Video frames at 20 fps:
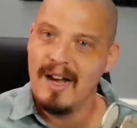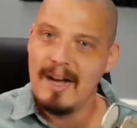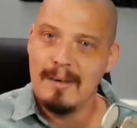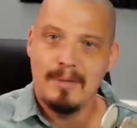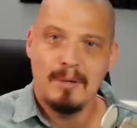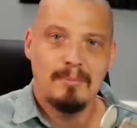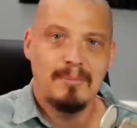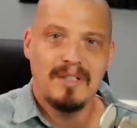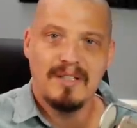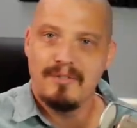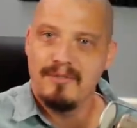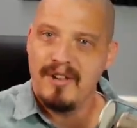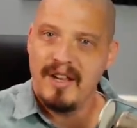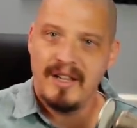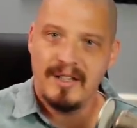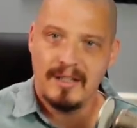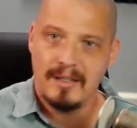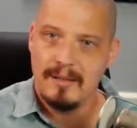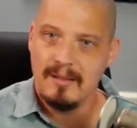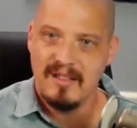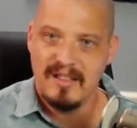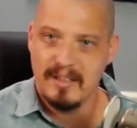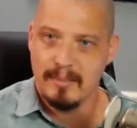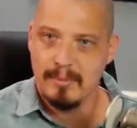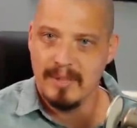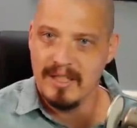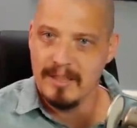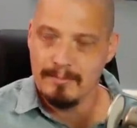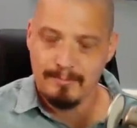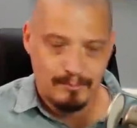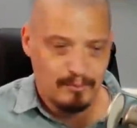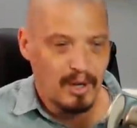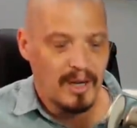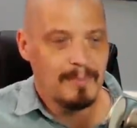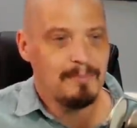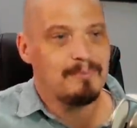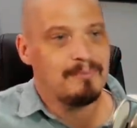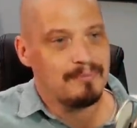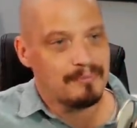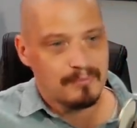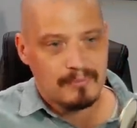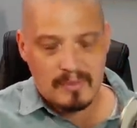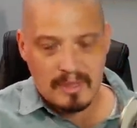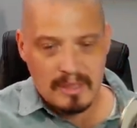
I'm a big fan of clickbait, right?